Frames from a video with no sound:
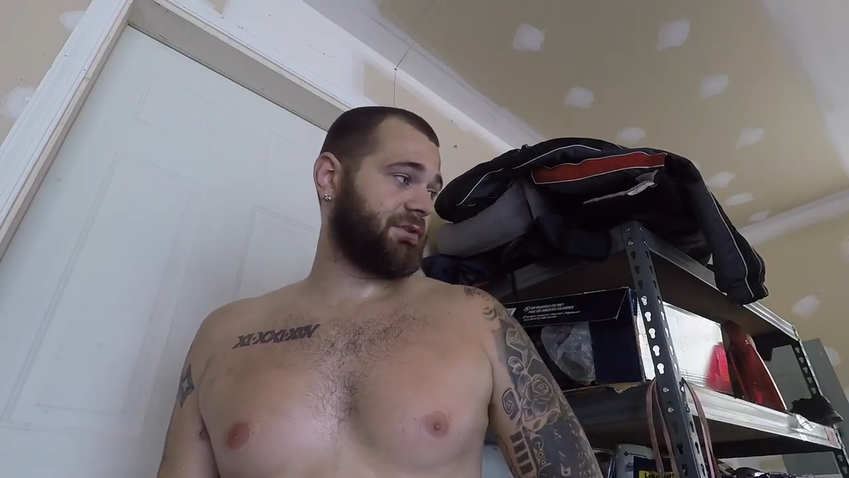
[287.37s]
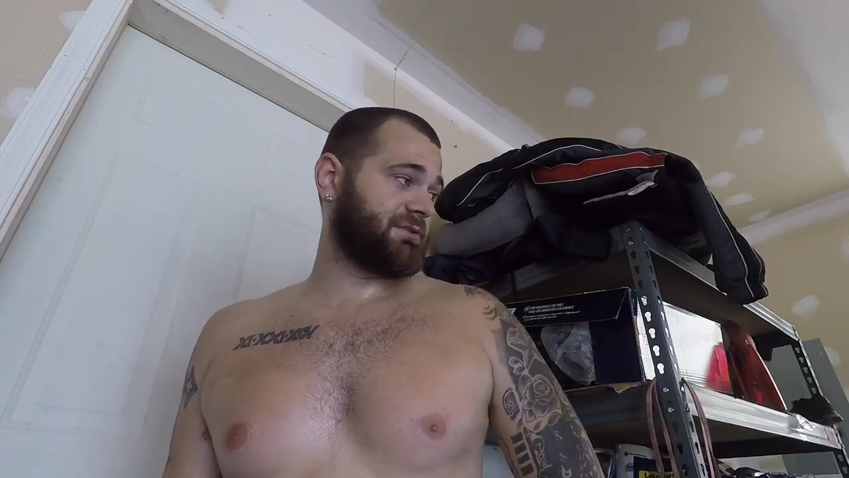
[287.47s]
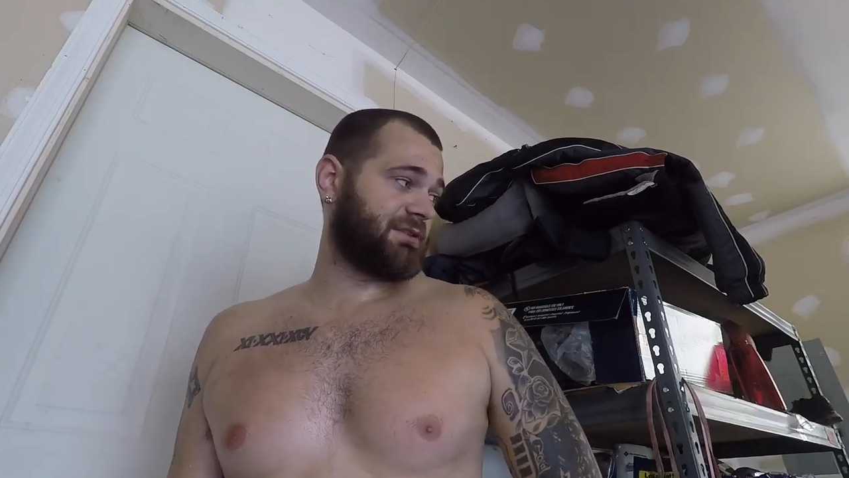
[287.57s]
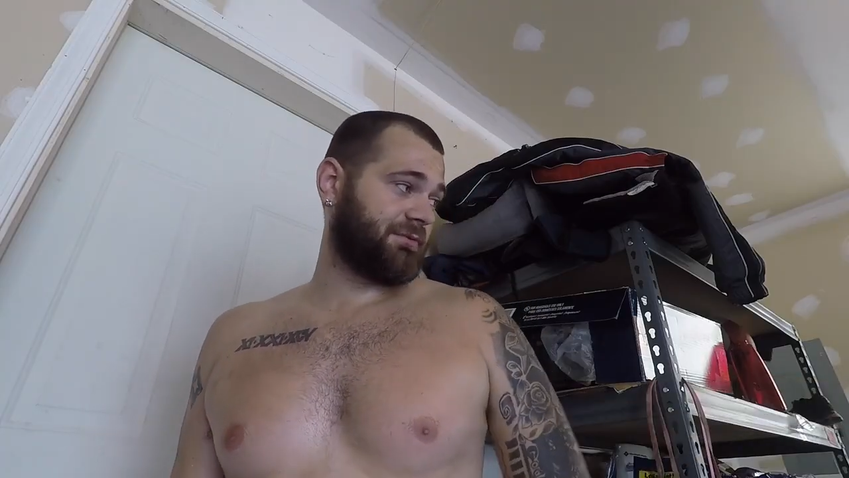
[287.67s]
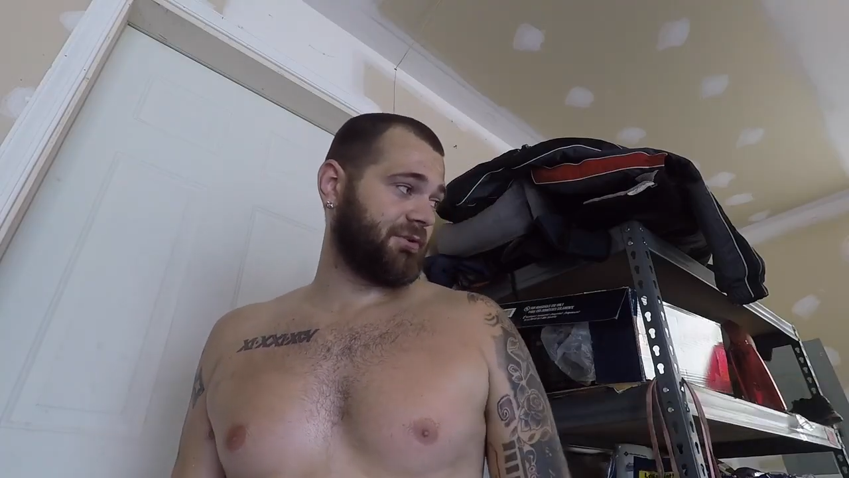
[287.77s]

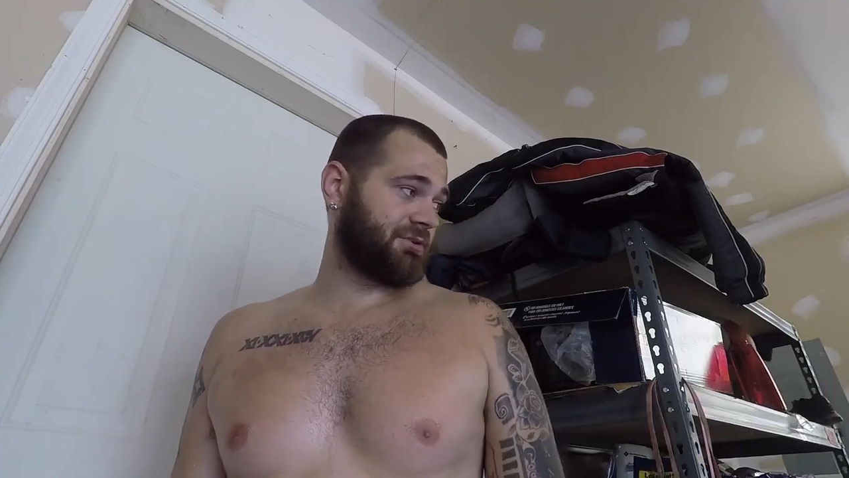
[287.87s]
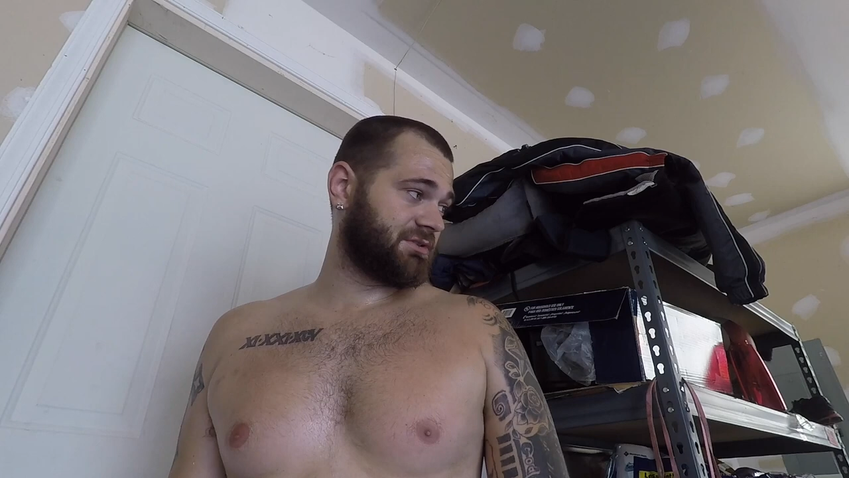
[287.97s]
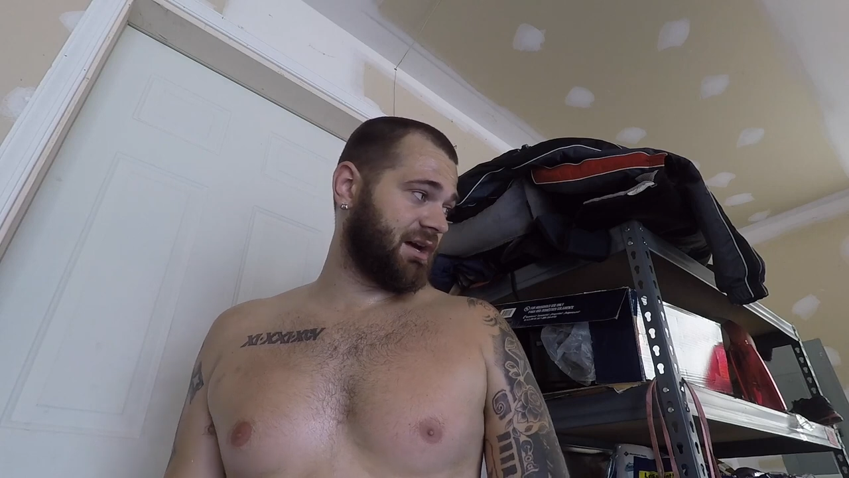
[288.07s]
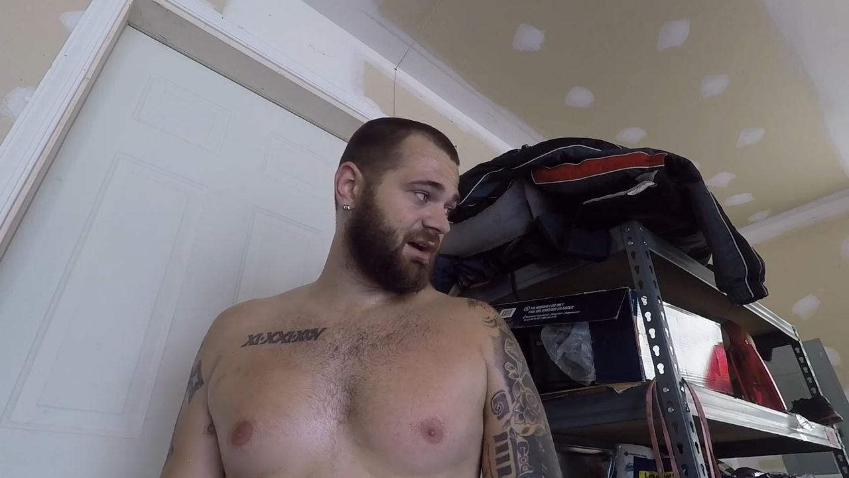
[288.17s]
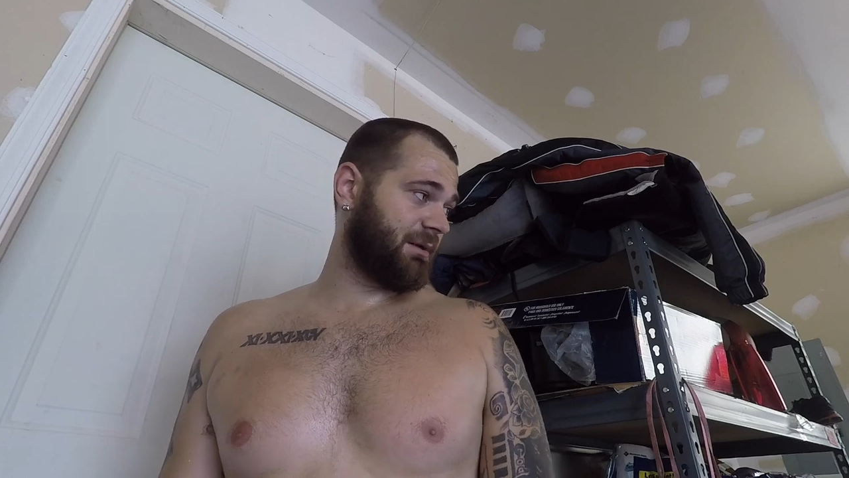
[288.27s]
This is the
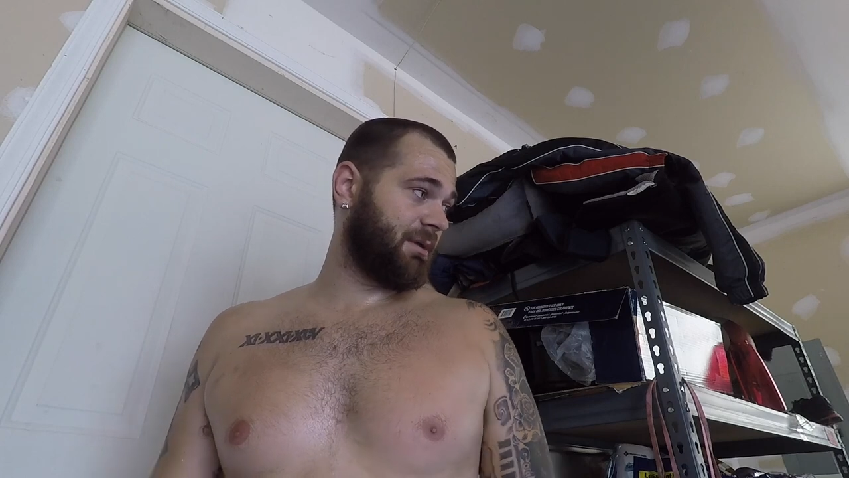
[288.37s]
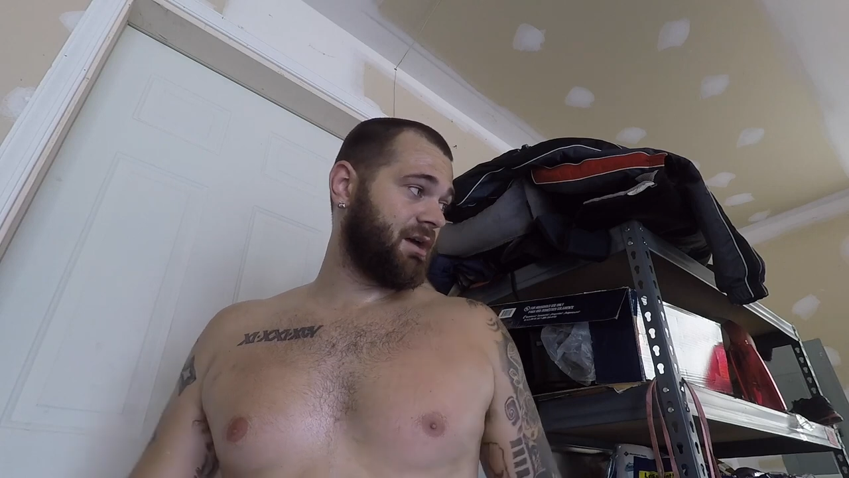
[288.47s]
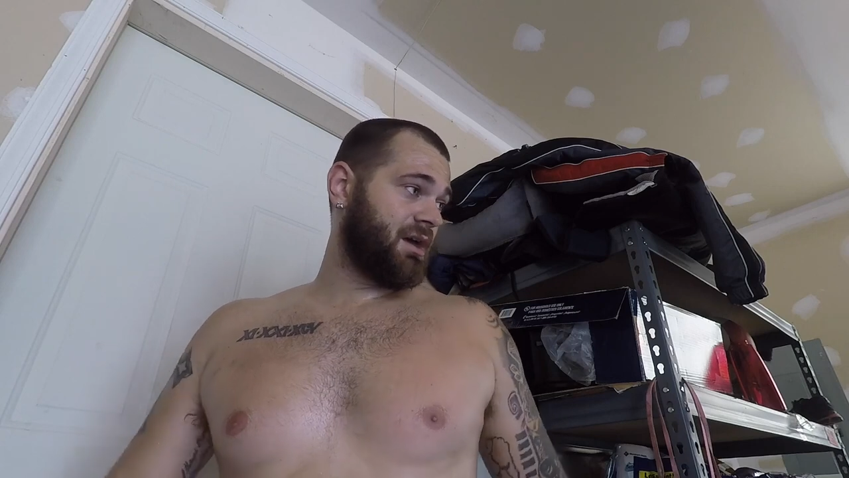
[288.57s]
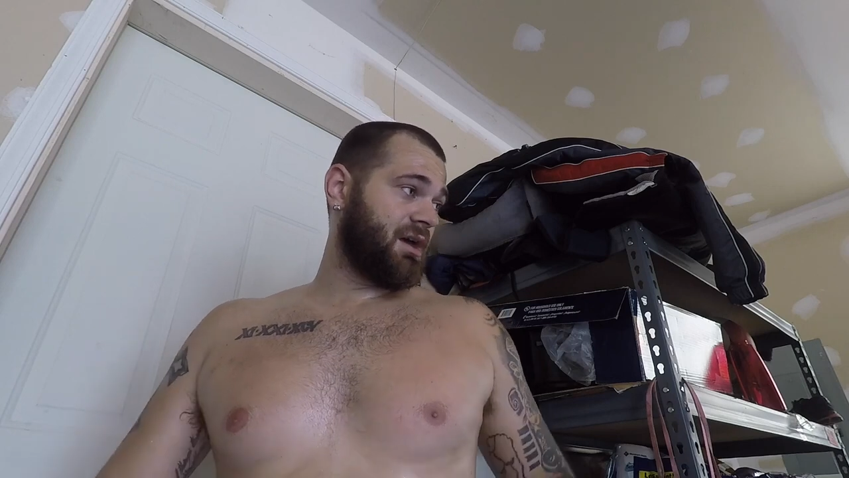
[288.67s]
first time,